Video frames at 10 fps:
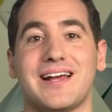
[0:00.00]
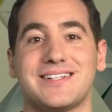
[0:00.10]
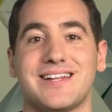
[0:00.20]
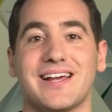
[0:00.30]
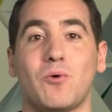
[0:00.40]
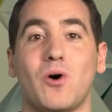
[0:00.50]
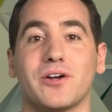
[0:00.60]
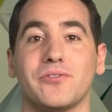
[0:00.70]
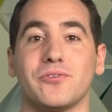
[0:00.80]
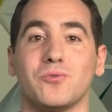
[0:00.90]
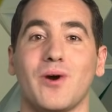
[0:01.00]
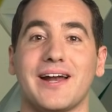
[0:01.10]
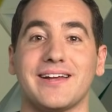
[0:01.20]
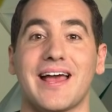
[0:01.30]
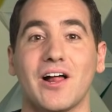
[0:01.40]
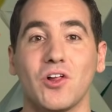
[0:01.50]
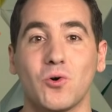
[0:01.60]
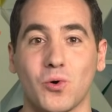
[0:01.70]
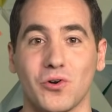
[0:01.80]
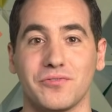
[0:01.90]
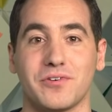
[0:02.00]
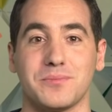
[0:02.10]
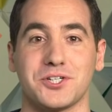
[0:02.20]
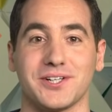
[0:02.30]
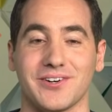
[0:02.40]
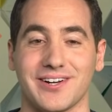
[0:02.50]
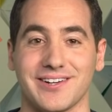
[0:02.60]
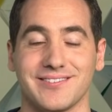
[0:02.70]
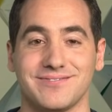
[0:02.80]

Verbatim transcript: and today I'll walk you through writing Hello World for machine learning.